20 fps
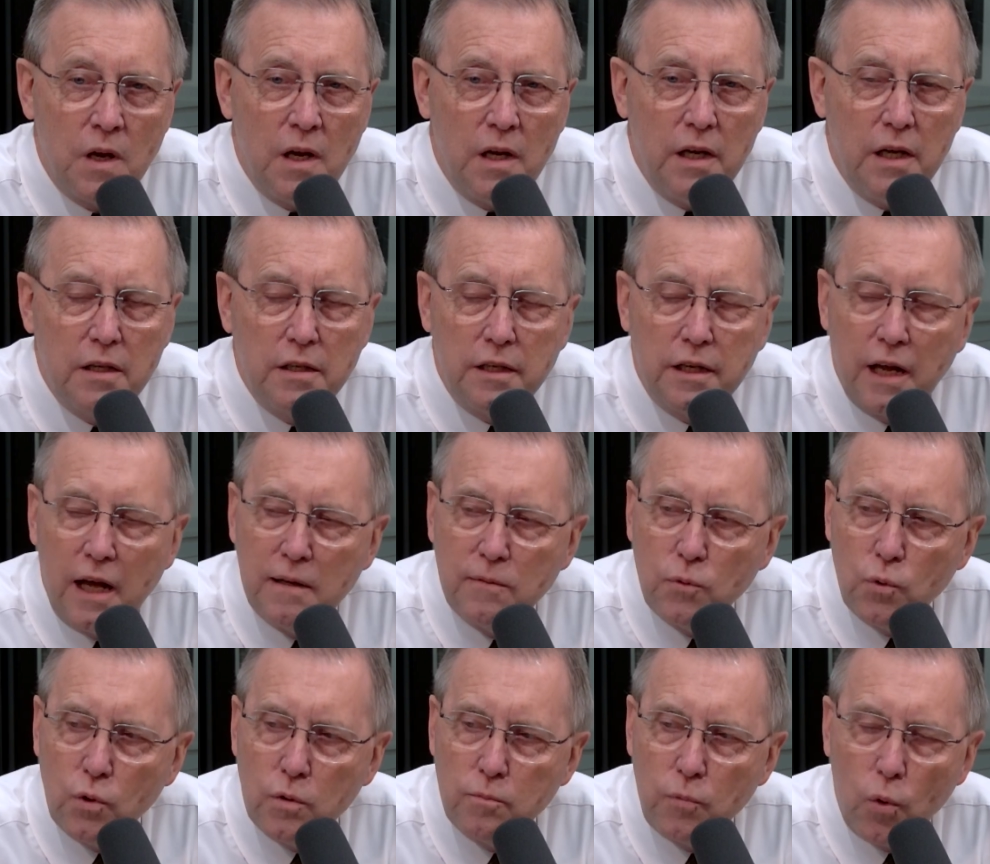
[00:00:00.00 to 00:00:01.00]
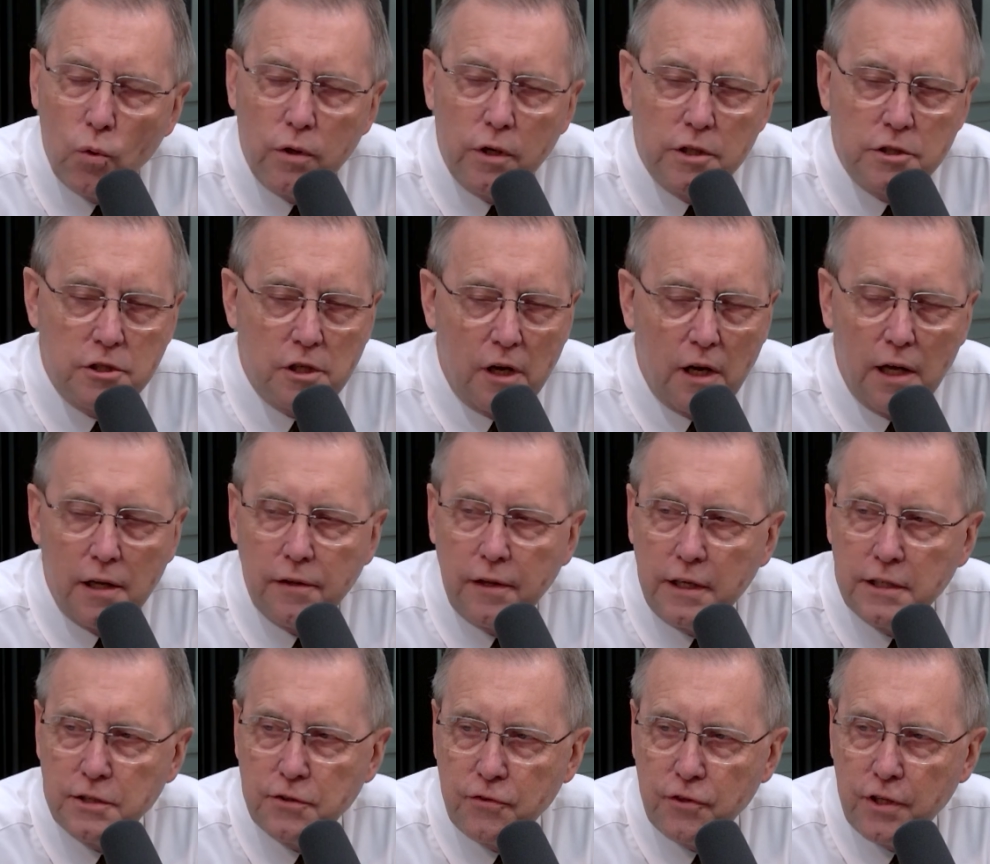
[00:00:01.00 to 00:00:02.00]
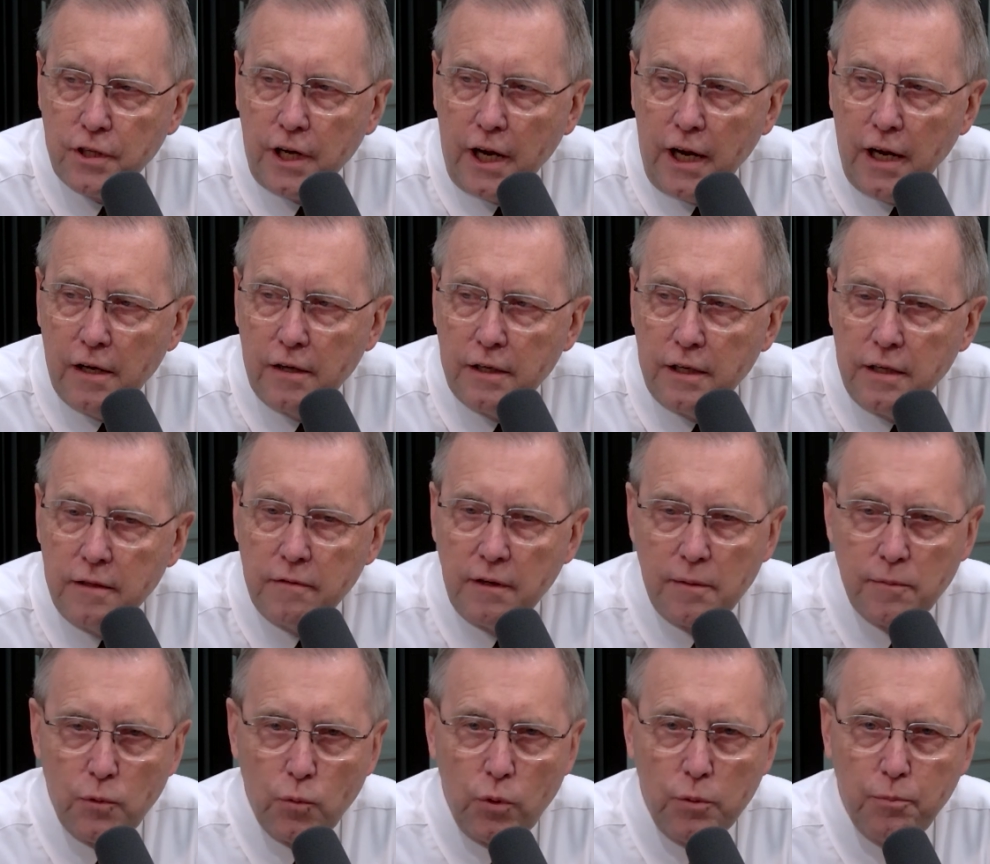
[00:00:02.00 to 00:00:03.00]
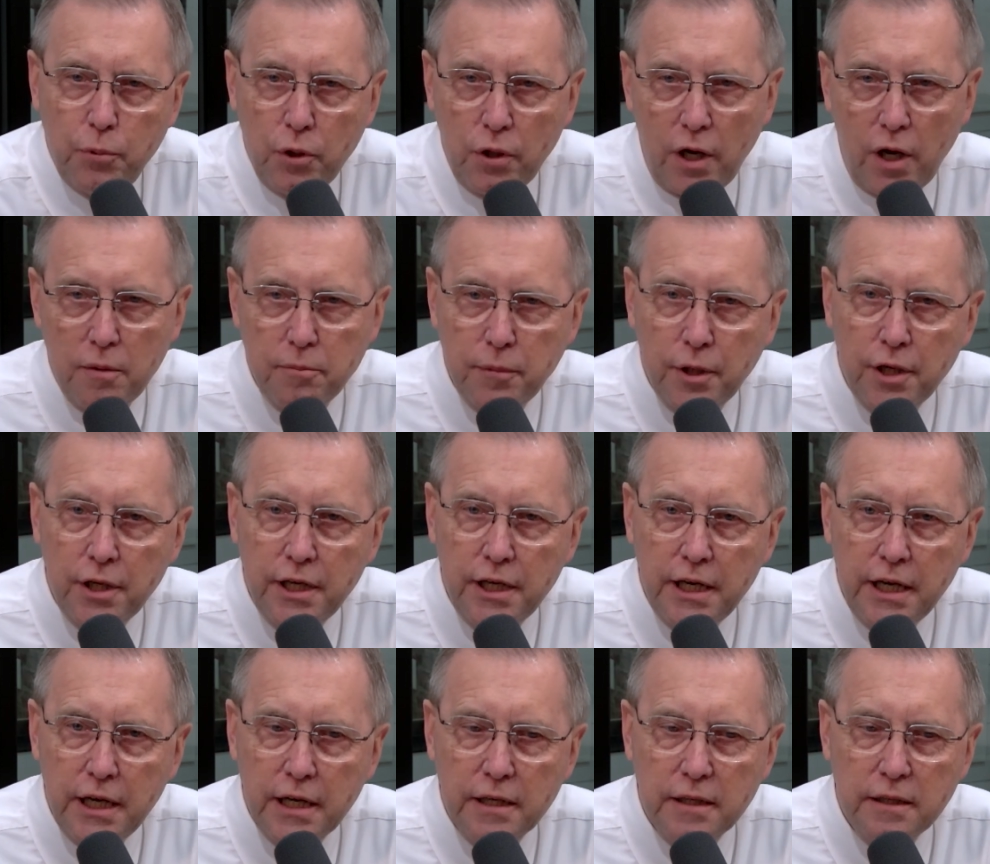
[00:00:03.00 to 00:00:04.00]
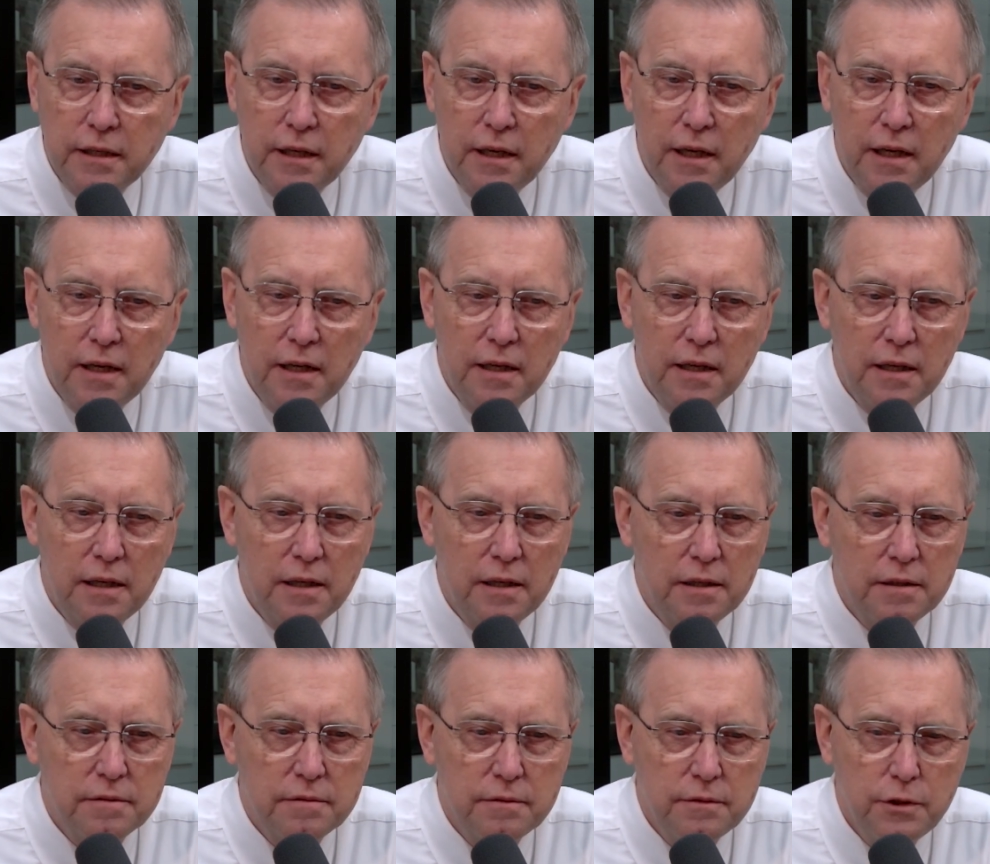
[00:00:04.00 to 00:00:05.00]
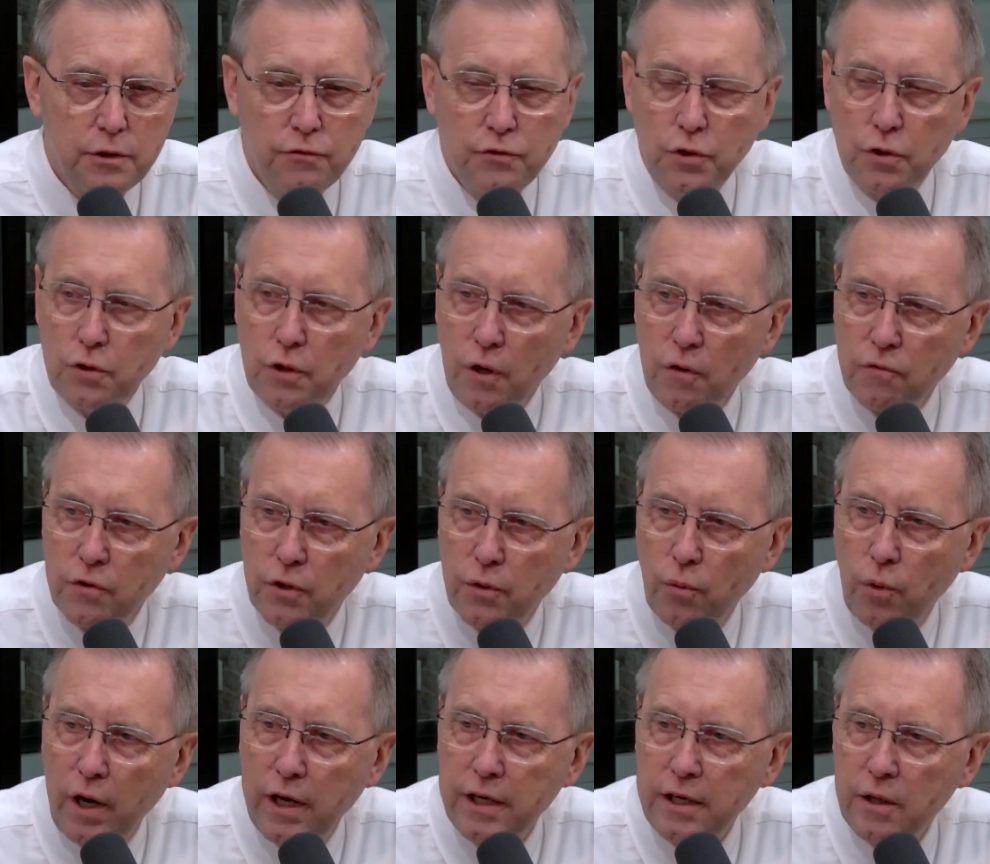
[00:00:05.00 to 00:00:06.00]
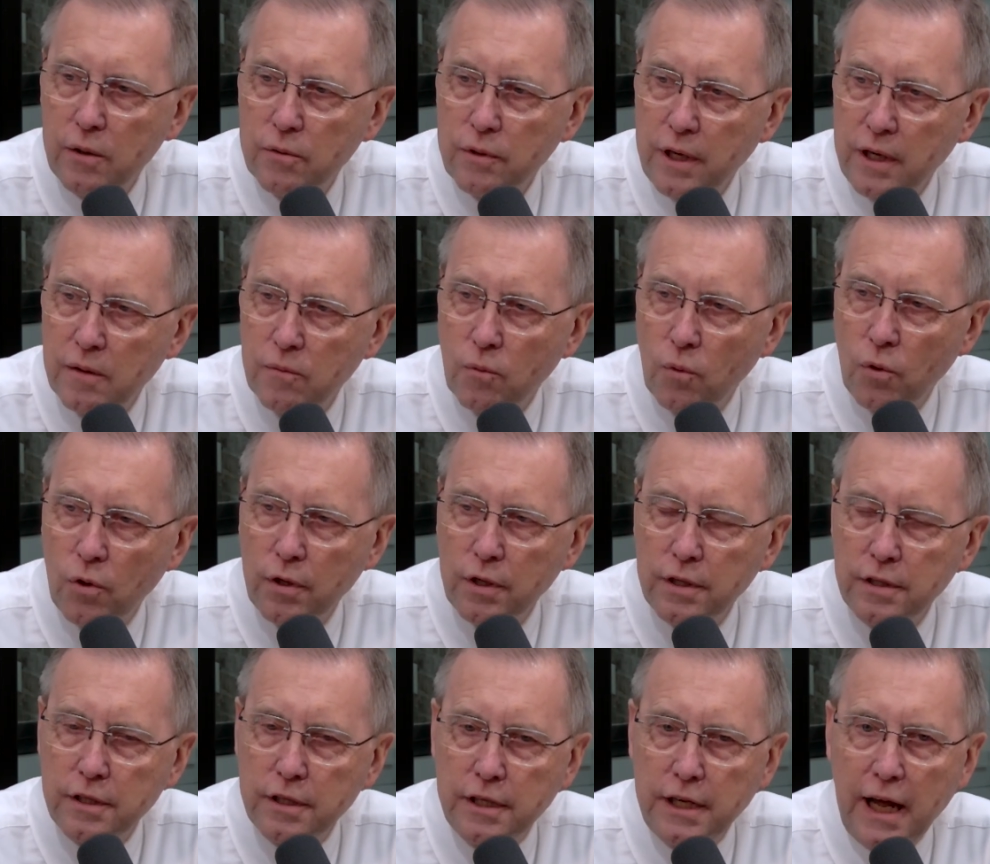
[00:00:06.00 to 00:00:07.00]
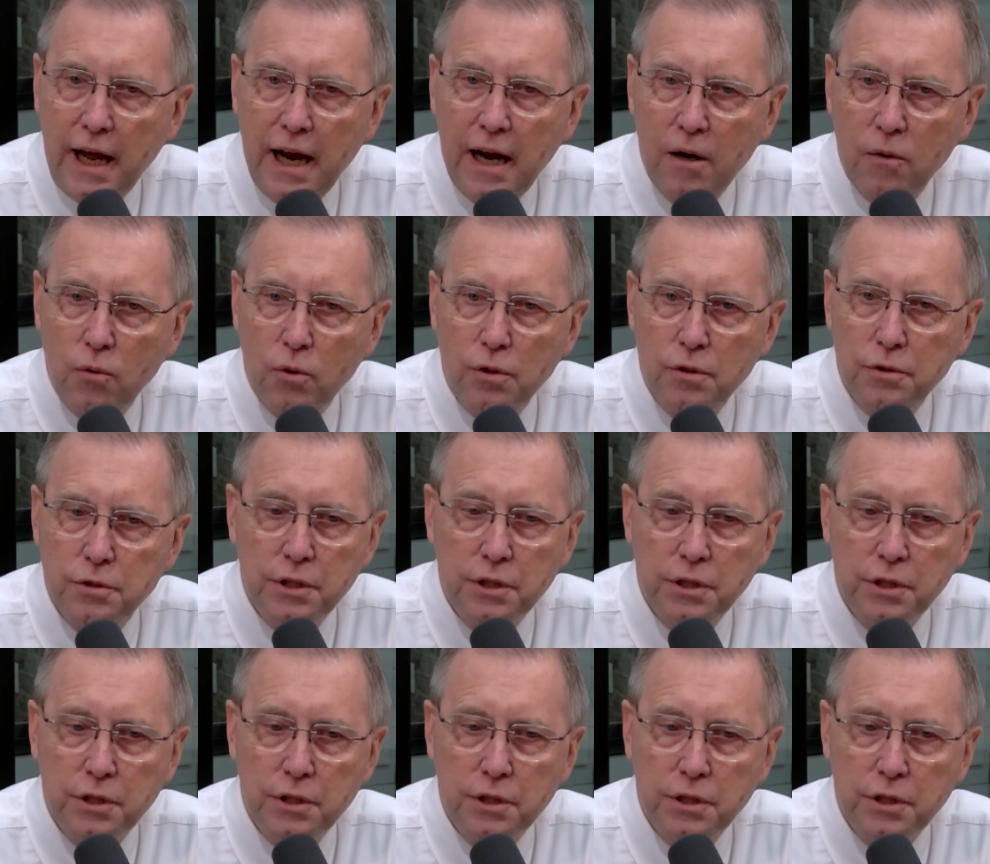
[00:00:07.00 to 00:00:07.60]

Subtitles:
Yeah, the 911 board does a lot of things for the county. I mean, we put our money in. You've took over the radio network and the towers.